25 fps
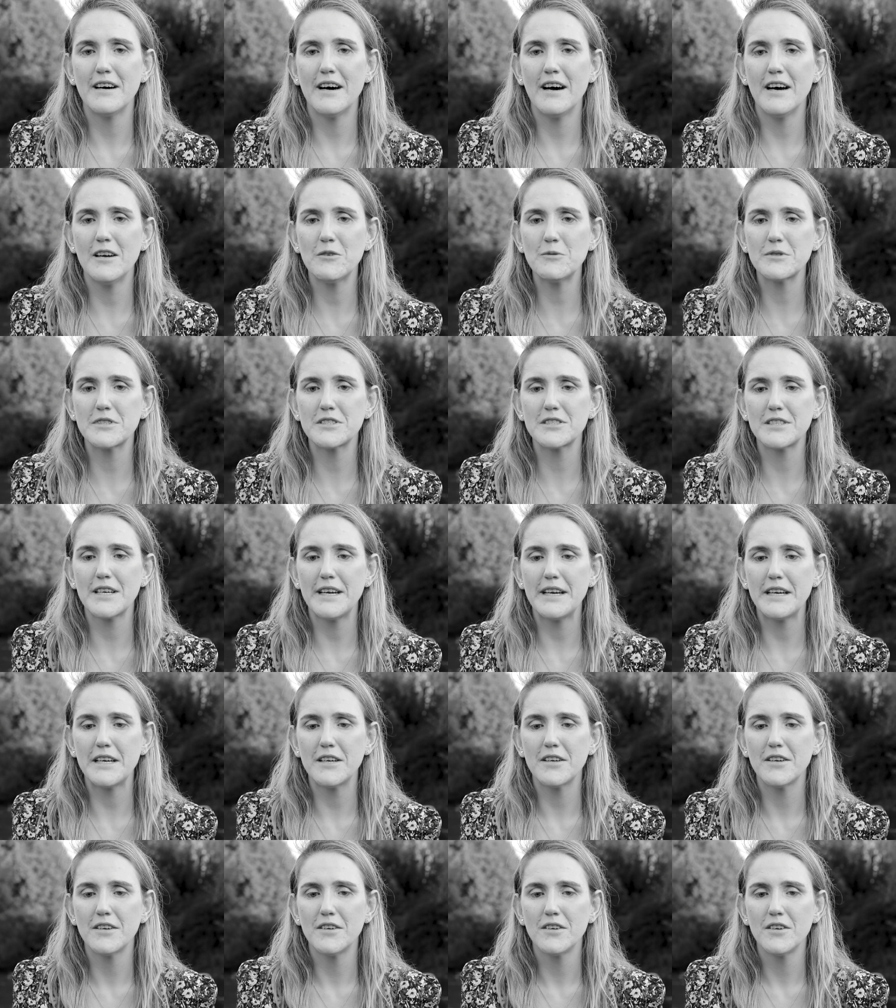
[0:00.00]
I would
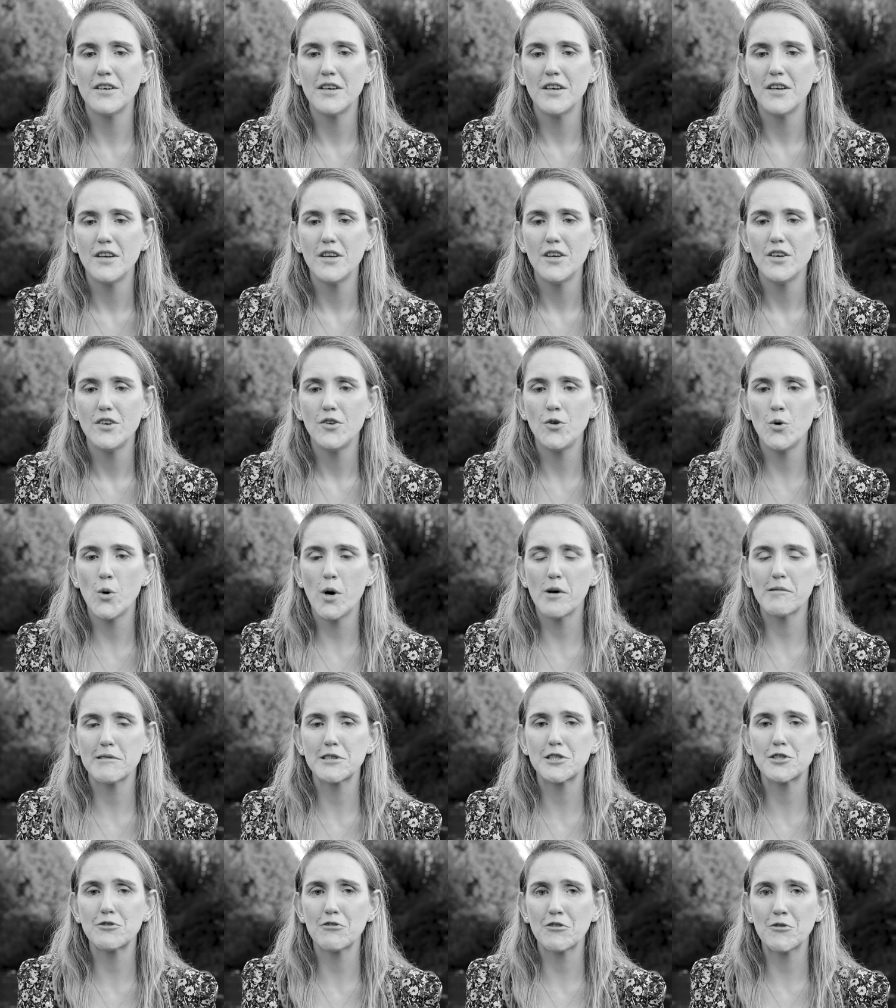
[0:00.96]
say, you are
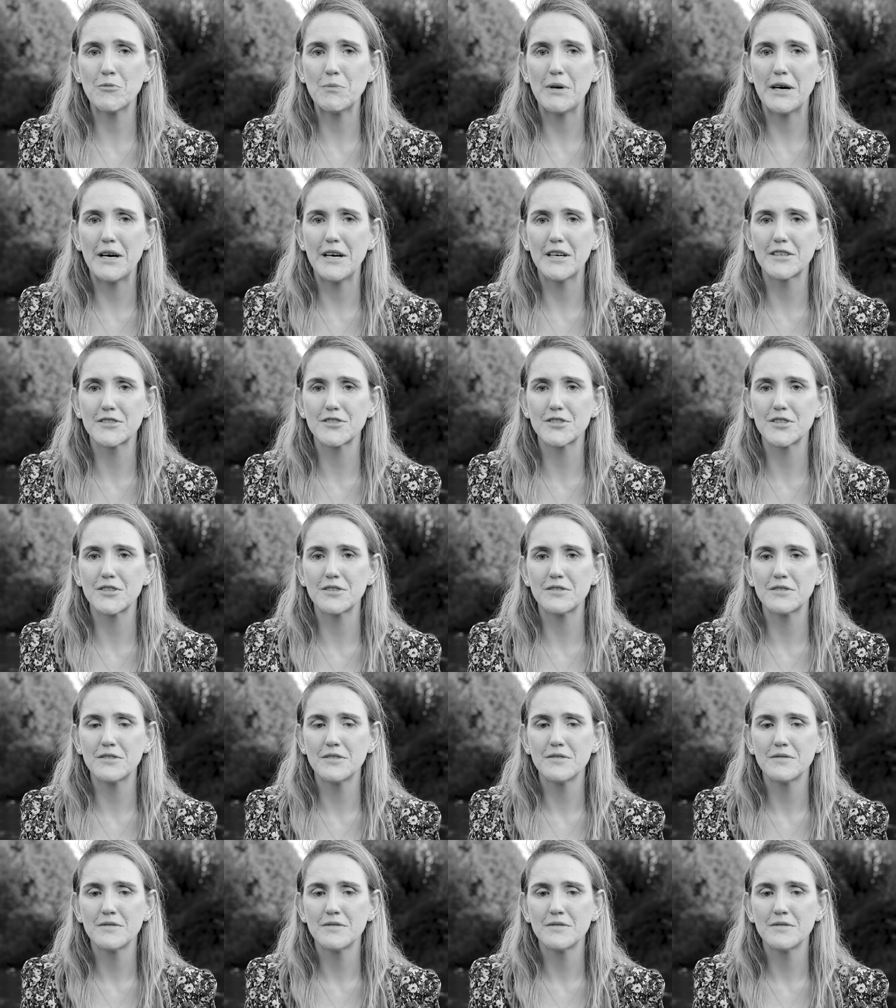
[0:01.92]
a strong person.